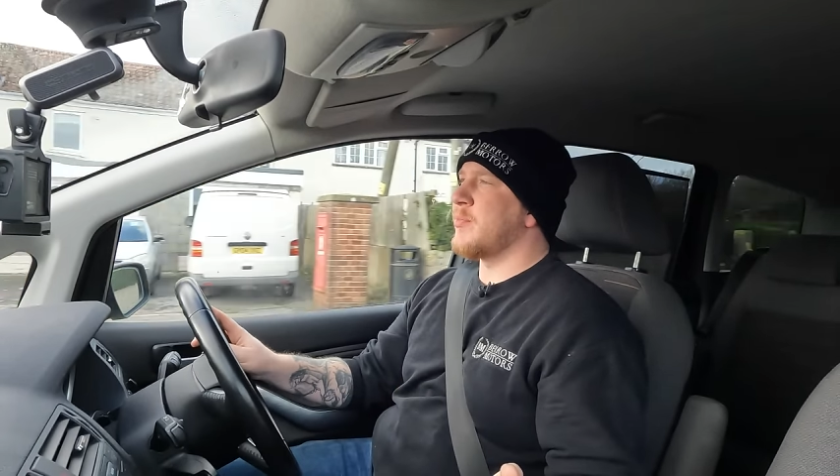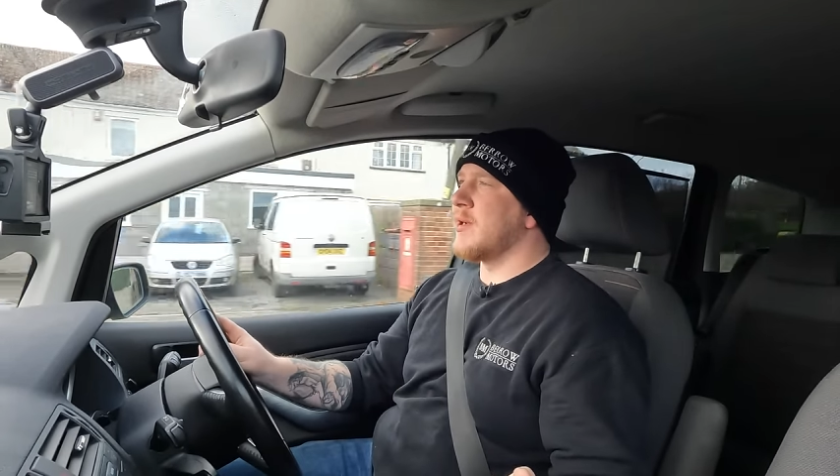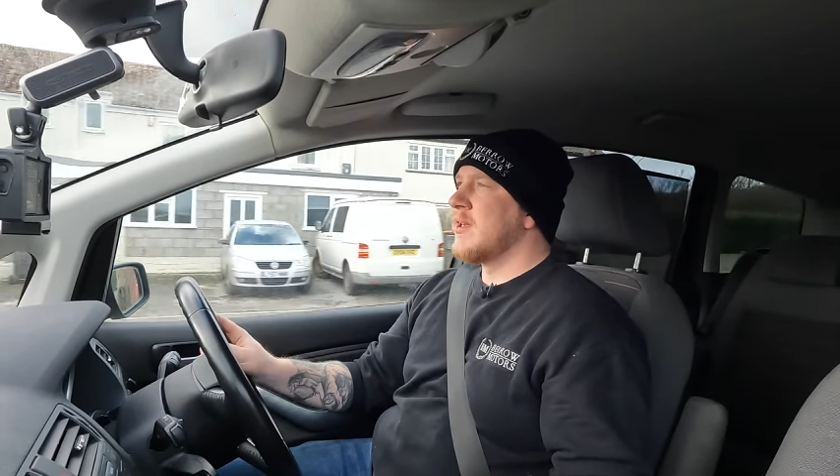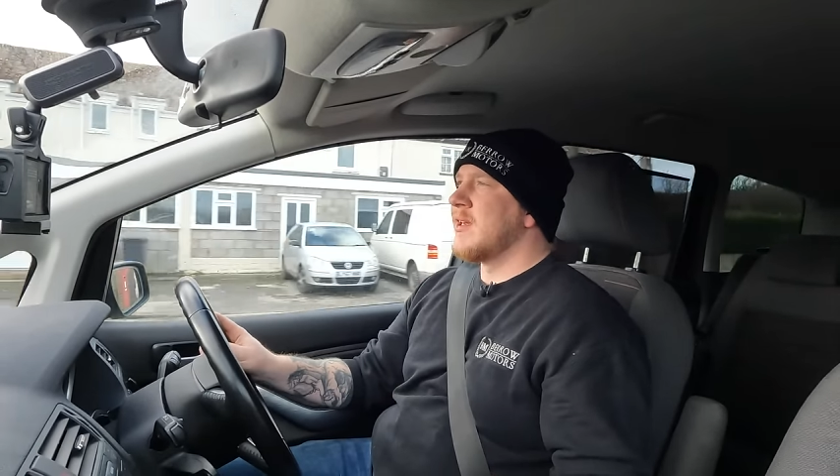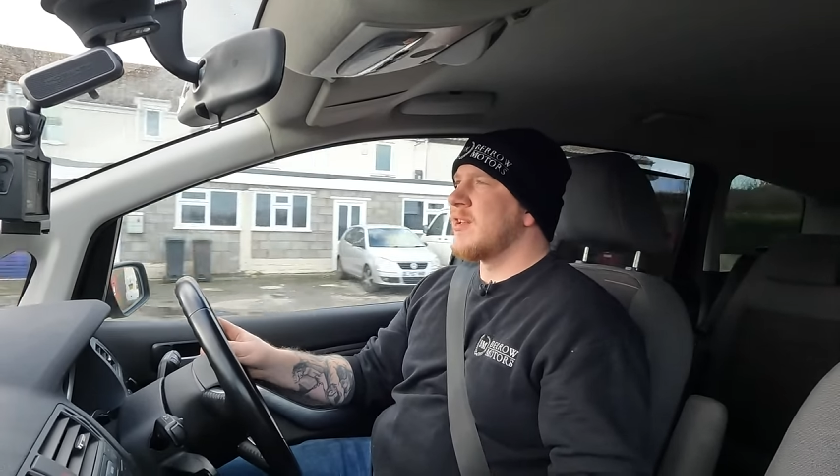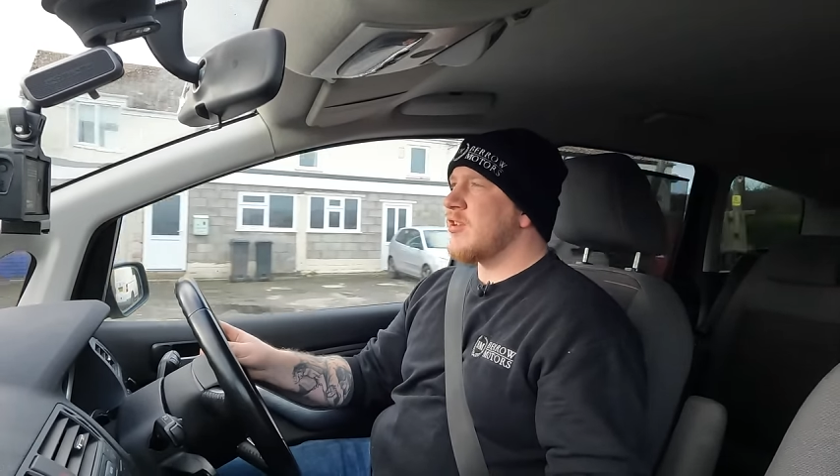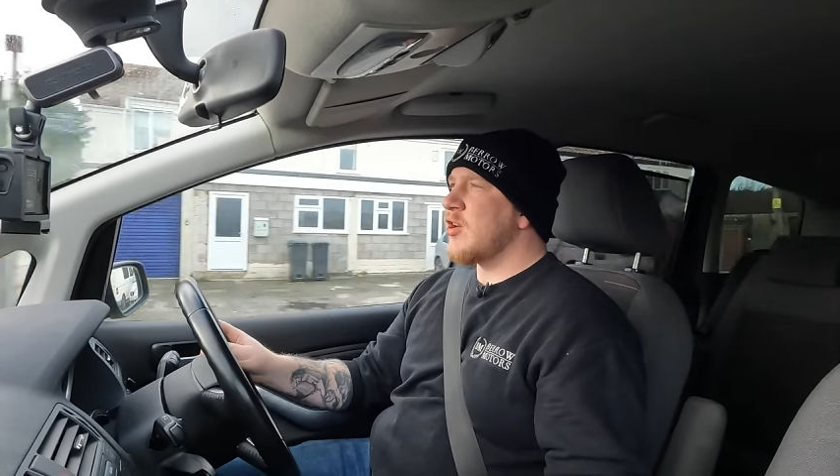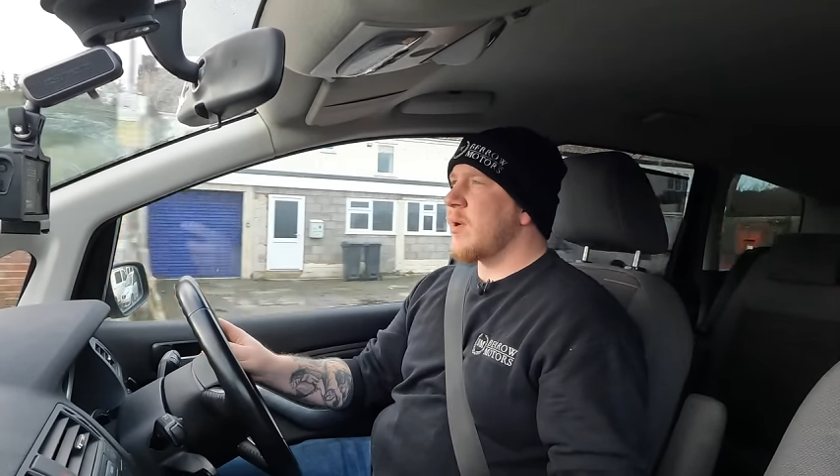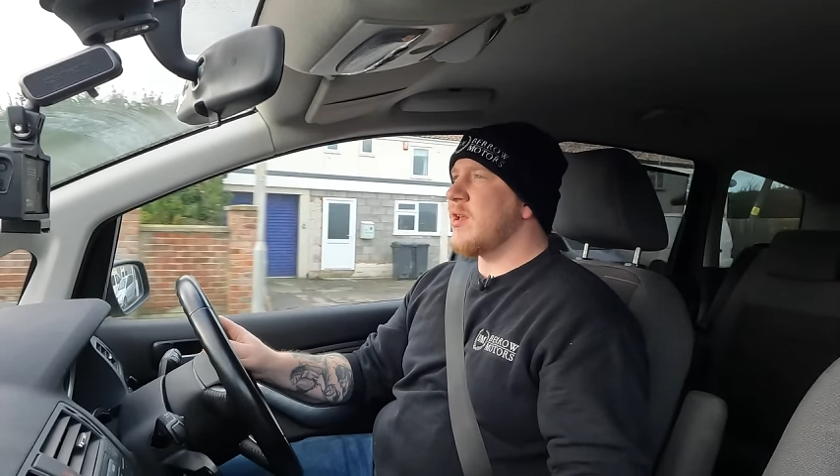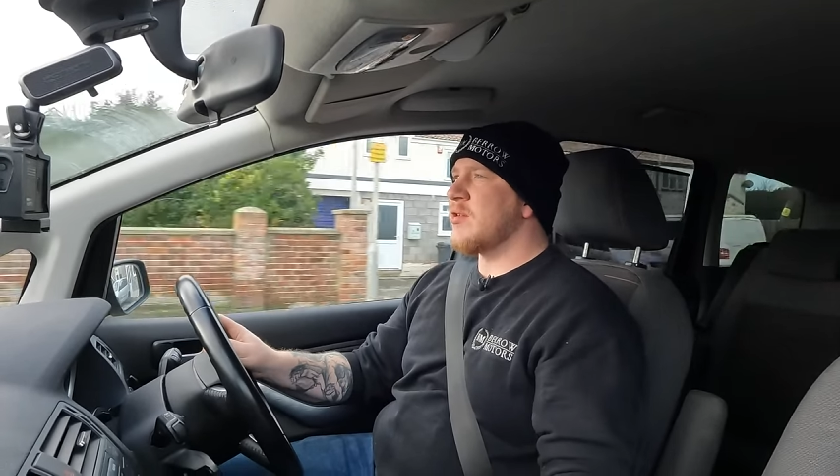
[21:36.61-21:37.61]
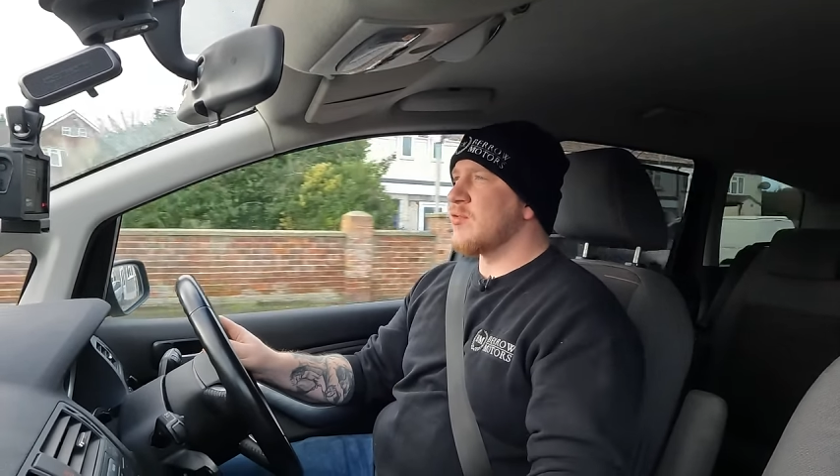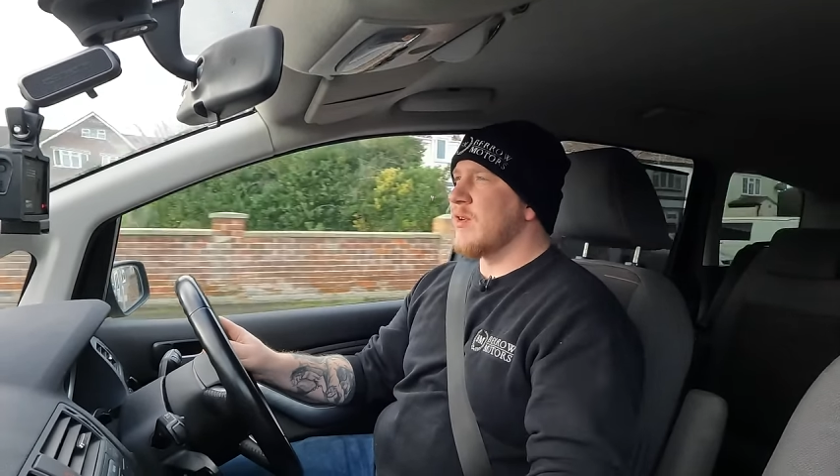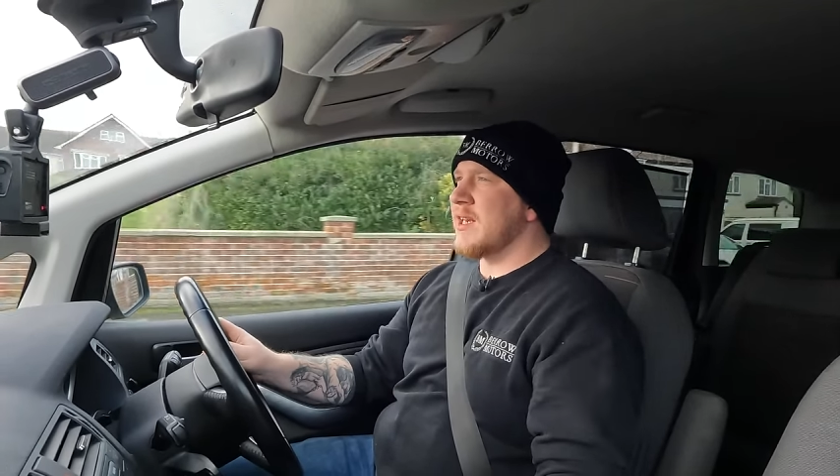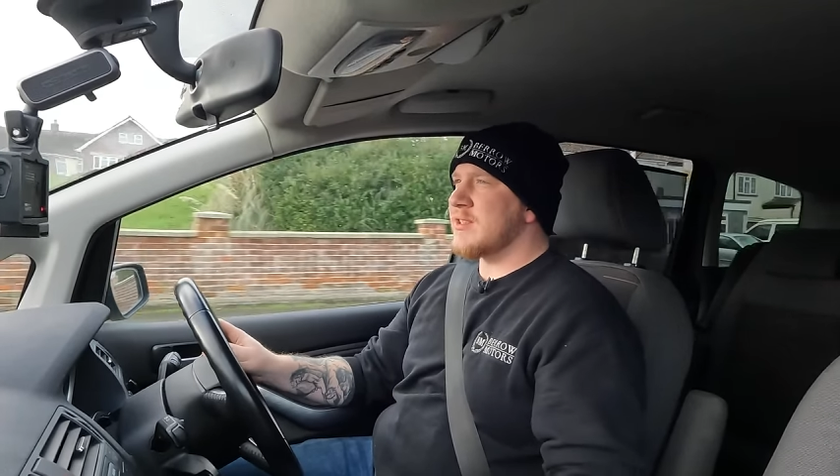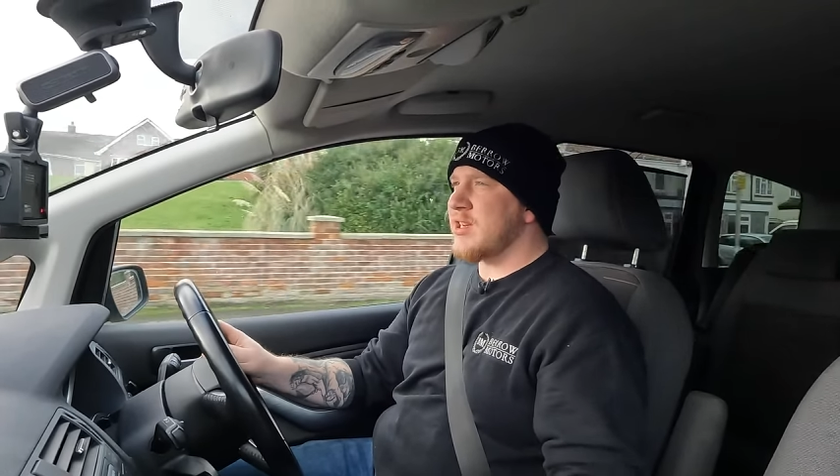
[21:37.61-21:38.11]
but the only way you could
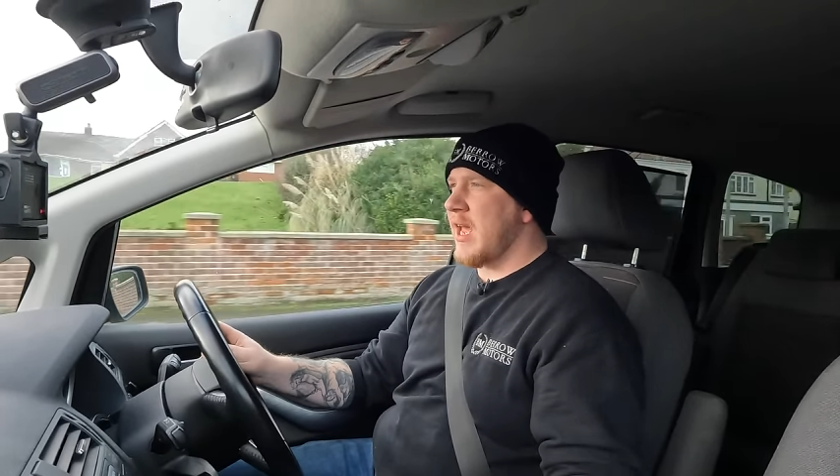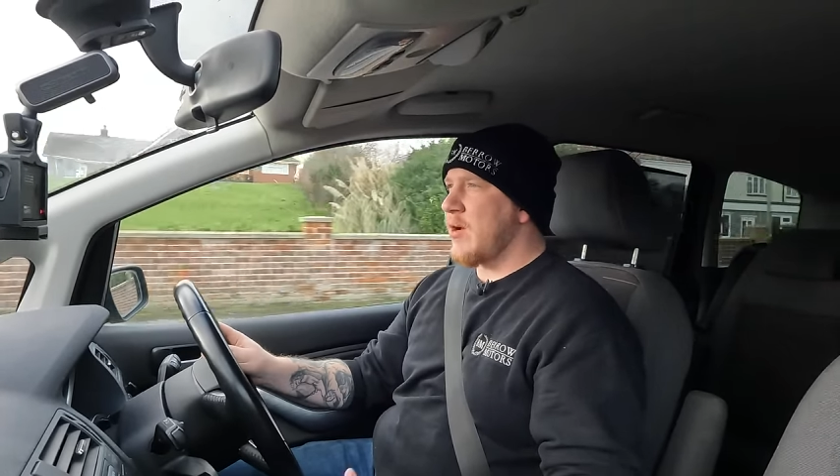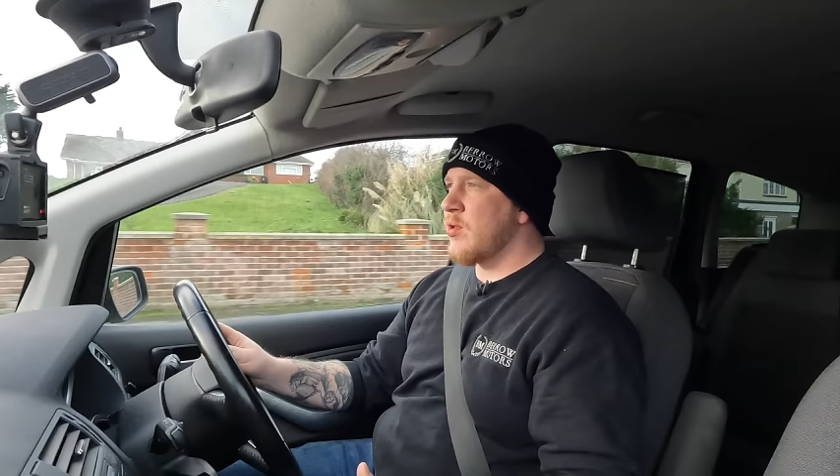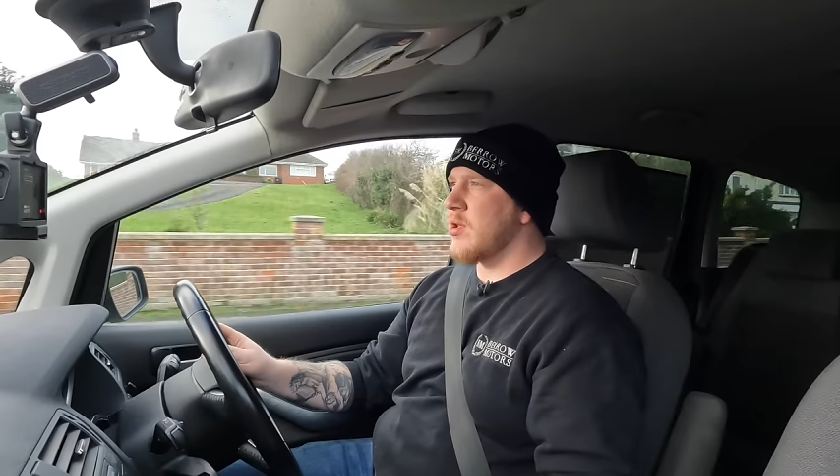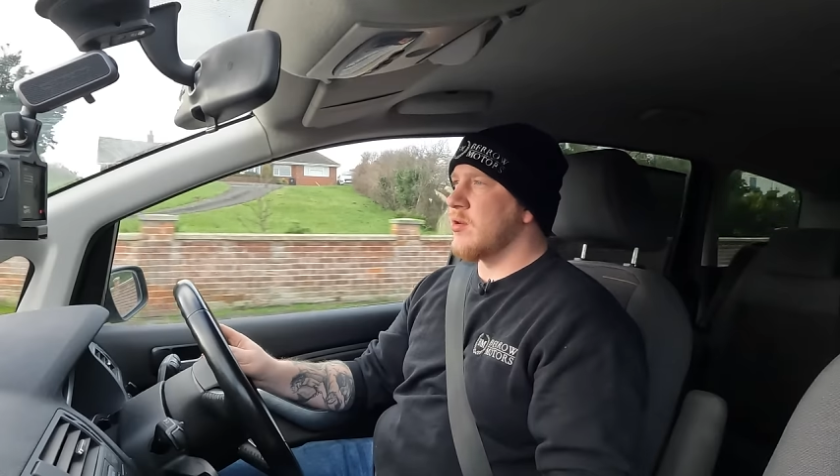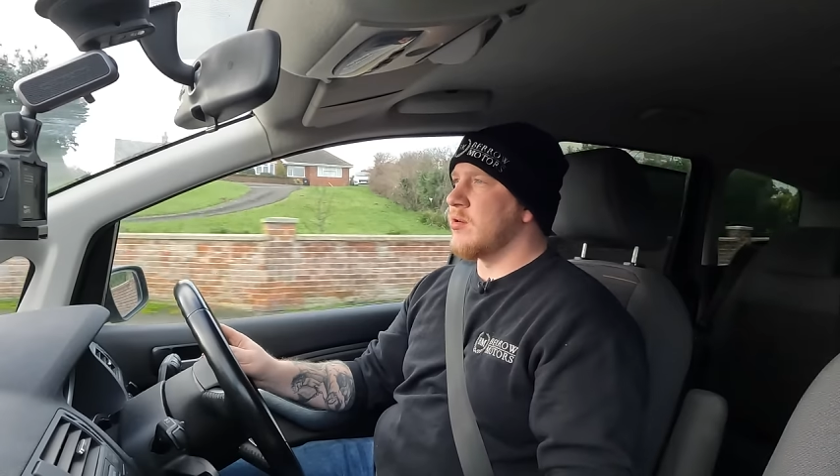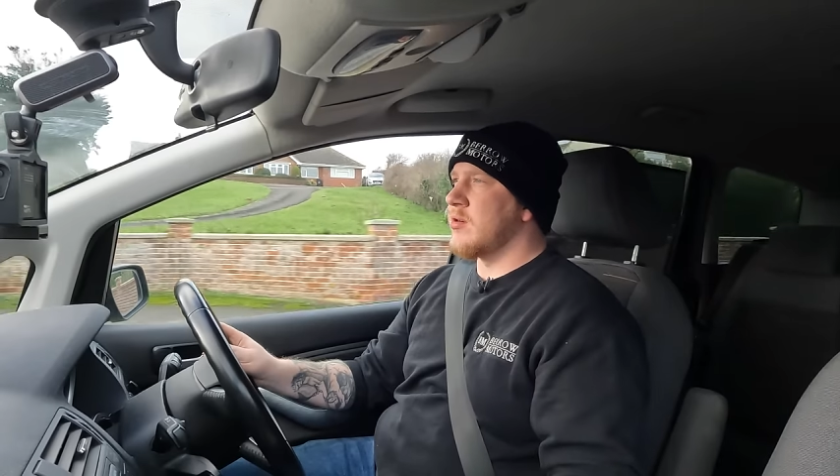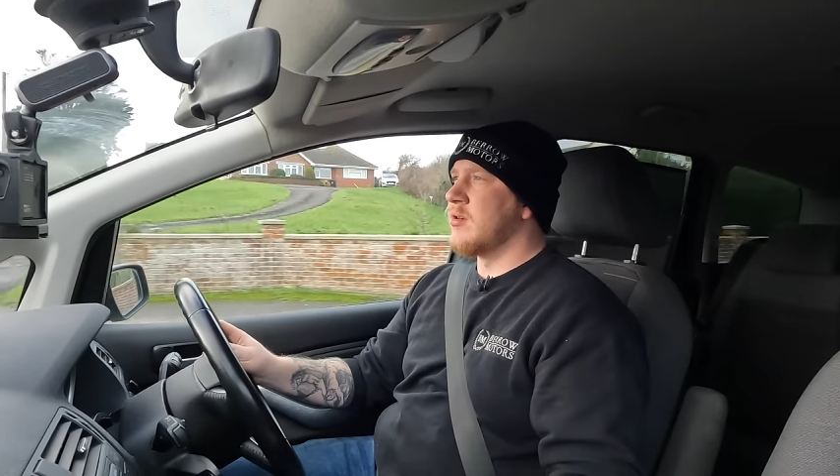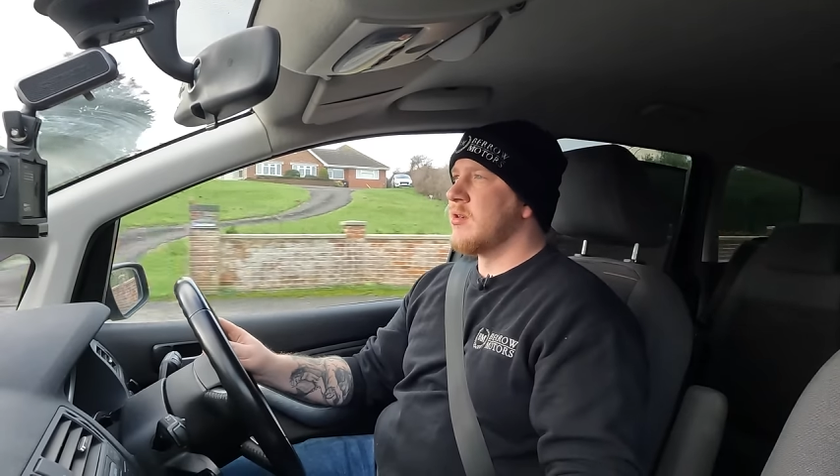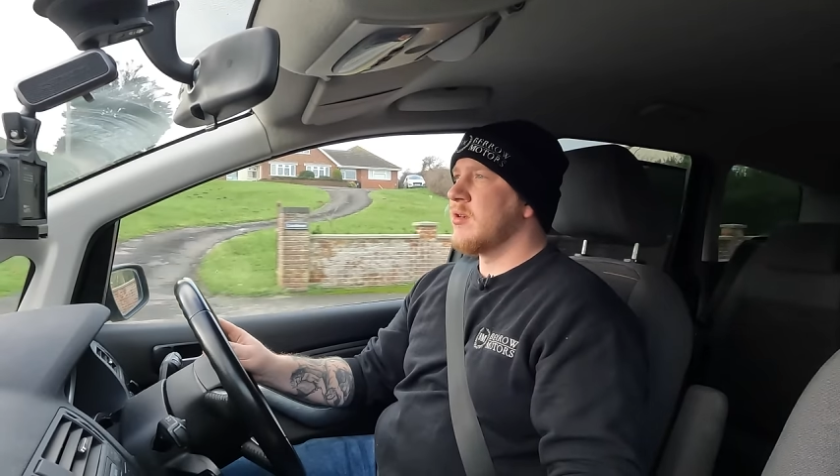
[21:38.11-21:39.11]
really tell that you're